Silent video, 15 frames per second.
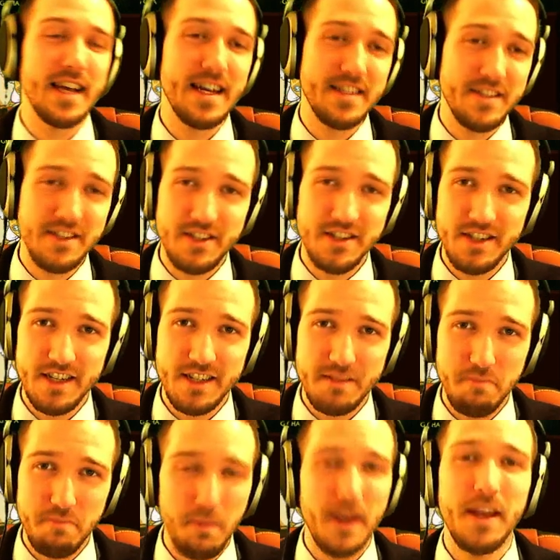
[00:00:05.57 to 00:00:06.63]
are just
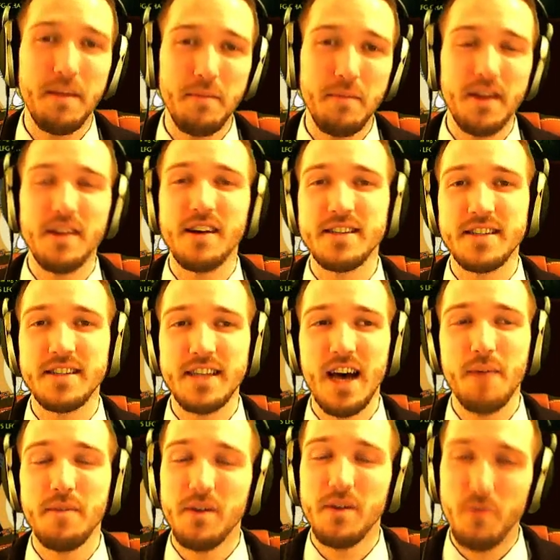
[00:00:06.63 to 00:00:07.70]
beating me
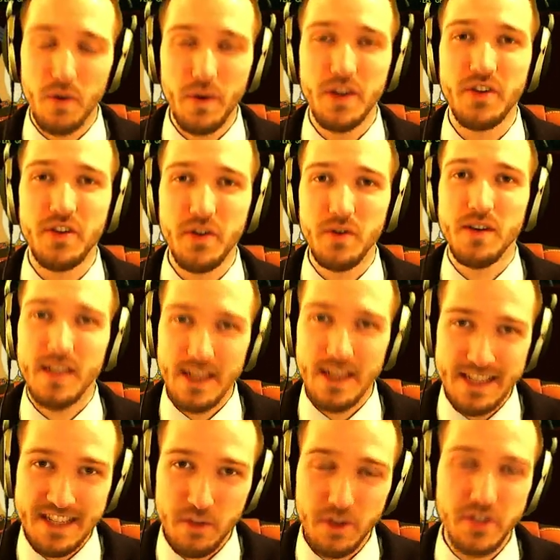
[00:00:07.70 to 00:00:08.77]
non-stop. What do I do? And this
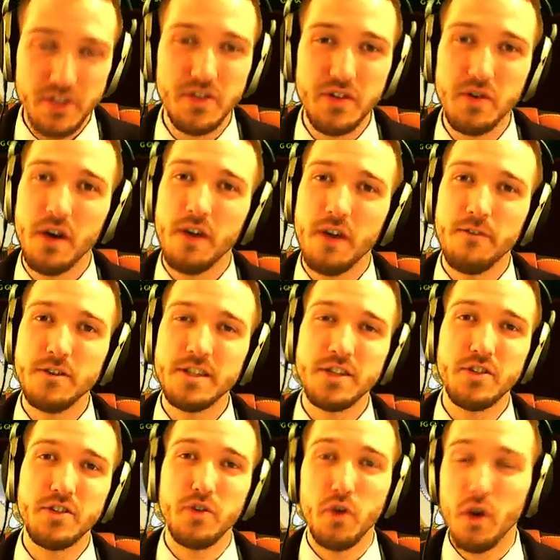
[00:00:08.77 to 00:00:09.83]
is what you do. First thing is
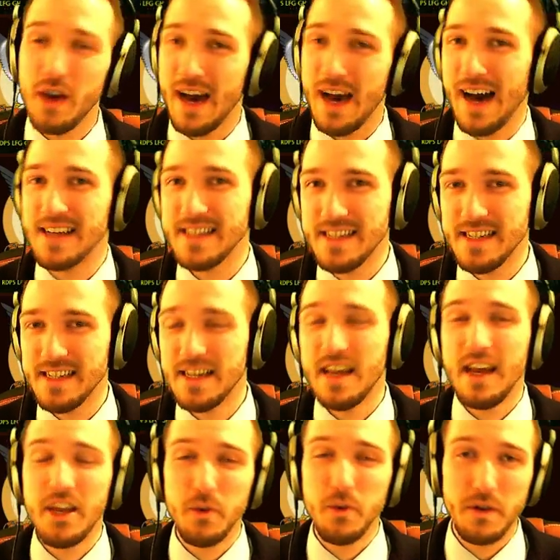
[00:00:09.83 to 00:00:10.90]
you go to Hasla,
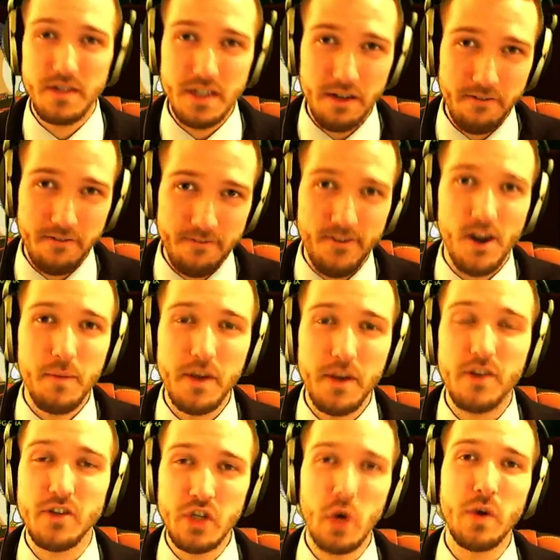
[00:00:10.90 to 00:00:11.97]
and you want to start farming your
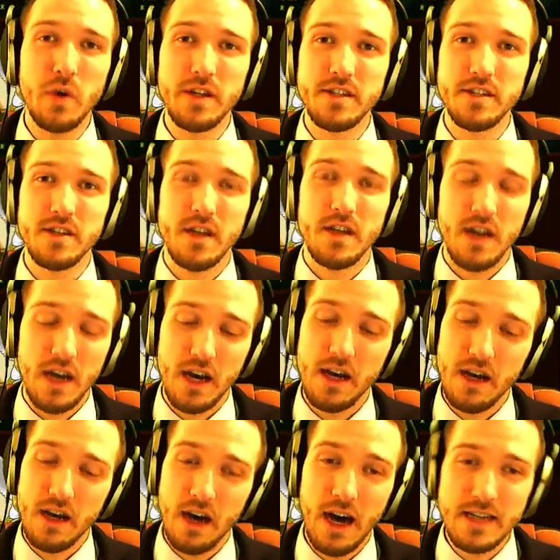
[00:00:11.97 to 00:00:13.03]
tokens.
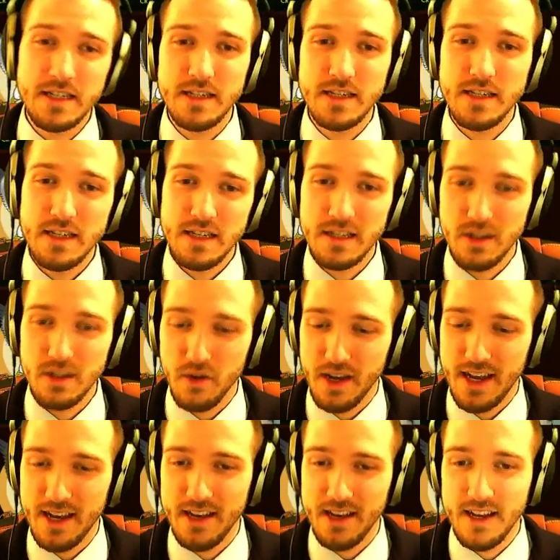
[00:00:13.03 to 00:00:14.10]
Hasla is
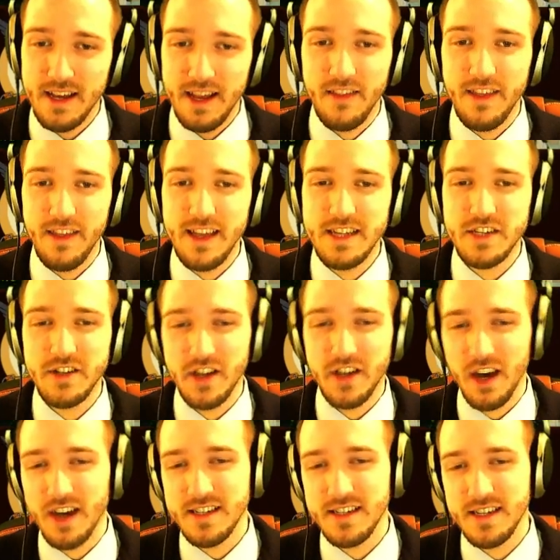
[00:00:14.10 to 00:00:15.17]
located in the eastern
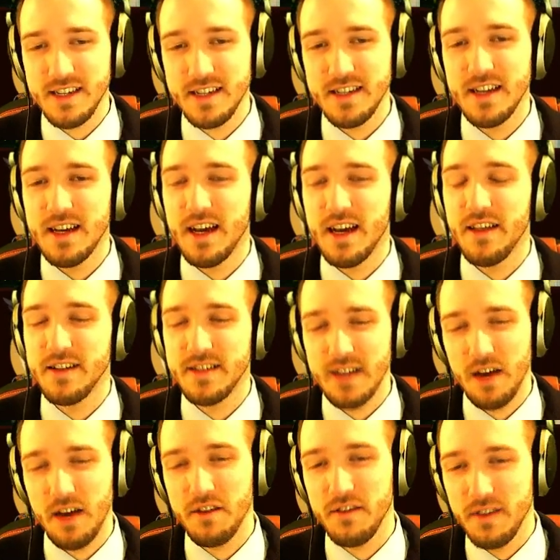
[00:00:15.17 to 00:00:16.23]
continent, and the
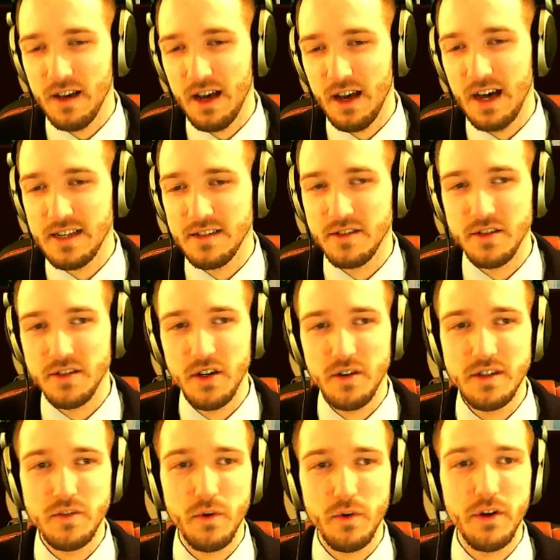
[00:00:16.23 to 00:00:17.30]
south of the Hasla zone is where you're going